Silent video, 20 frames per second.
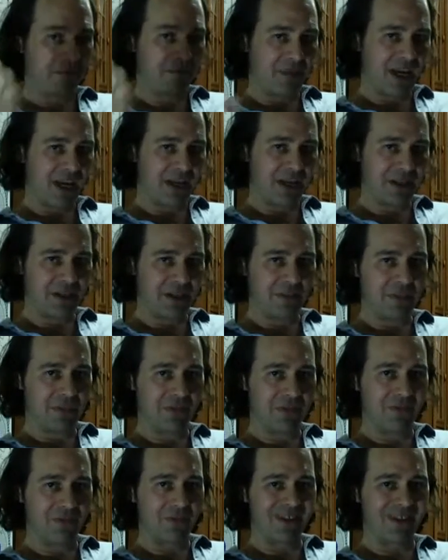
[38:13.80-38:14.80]
Past
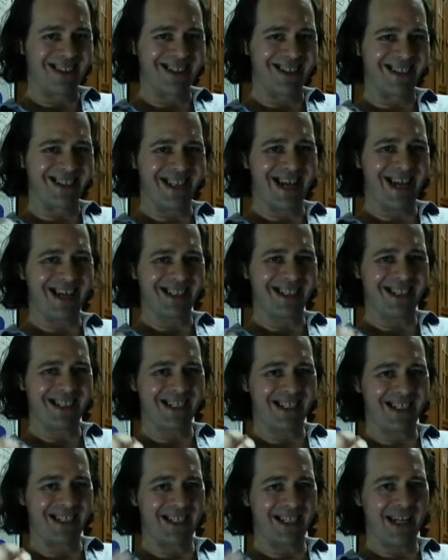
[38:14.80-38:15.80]
simple for an exact
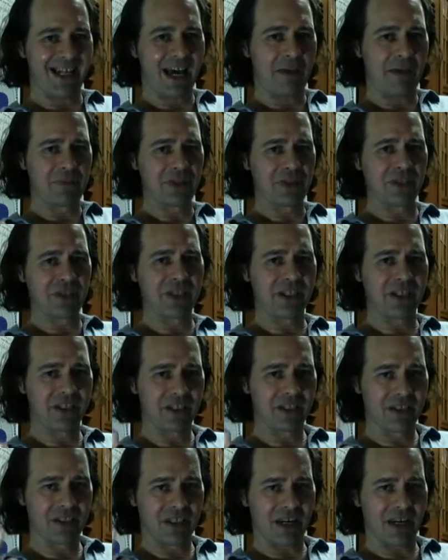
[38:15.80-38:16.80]
encapsulated
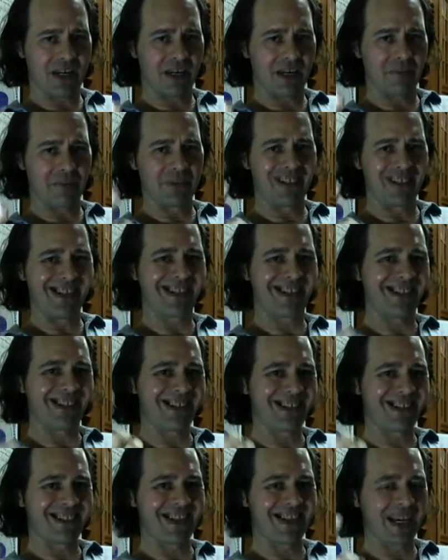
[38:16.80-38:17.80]
time, but not an
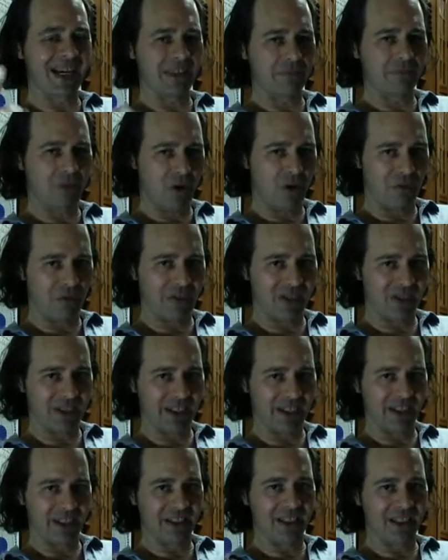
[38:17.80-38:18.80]
exact moment,
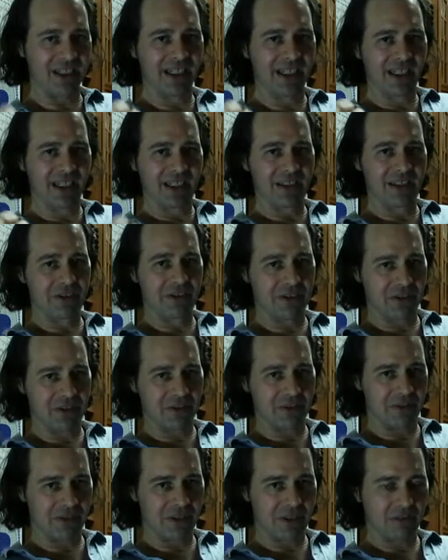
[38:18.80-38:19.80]
like the
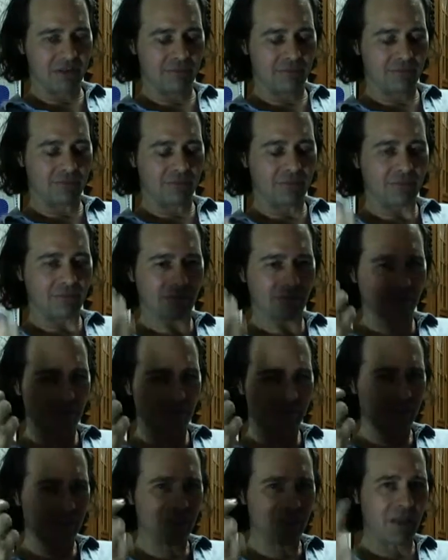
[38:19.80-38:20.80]
continuous.
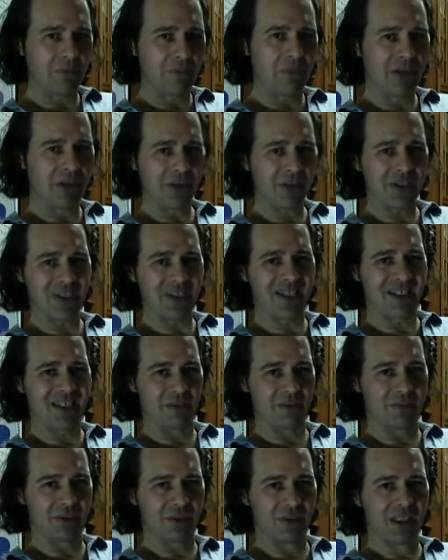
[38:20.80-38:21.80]
Present
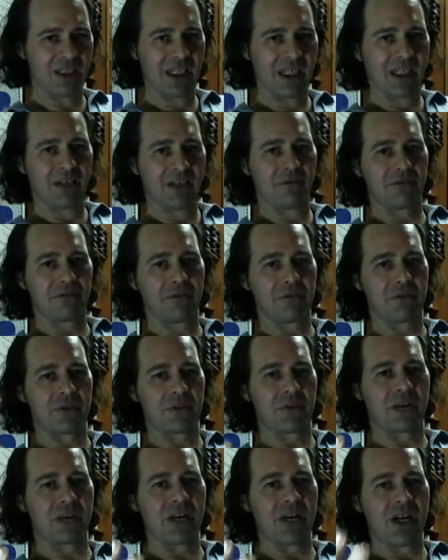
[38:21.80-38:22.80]
simple
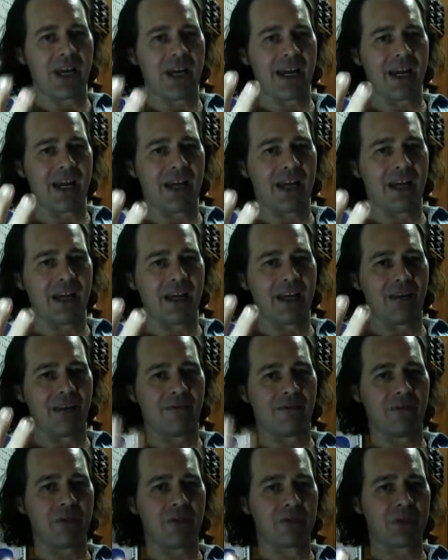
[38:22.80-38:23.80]
for a
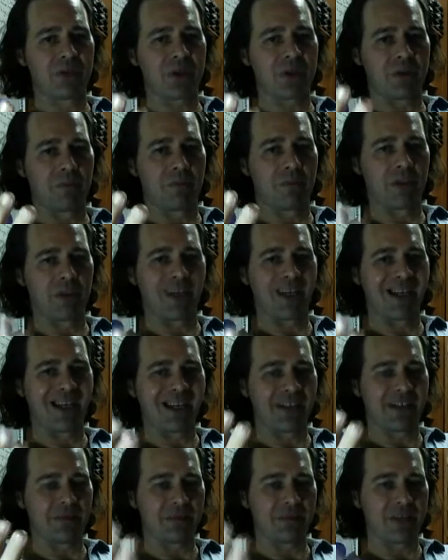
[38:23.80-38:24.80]
future
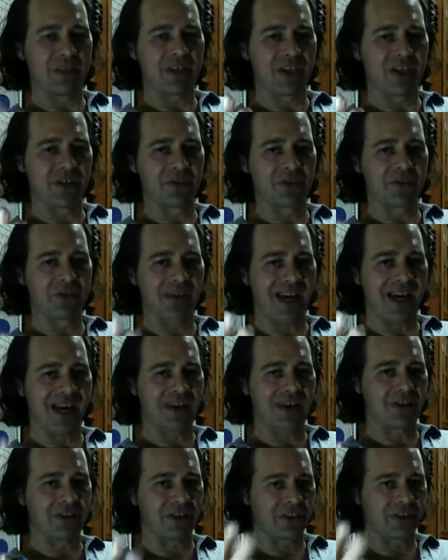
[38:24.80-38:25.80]
planned or scheduled
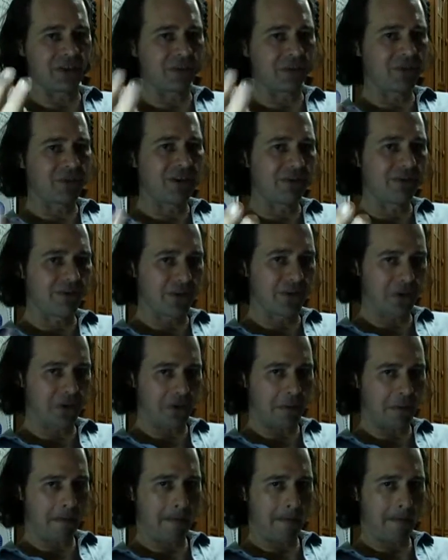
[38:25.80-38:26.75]
action, something official.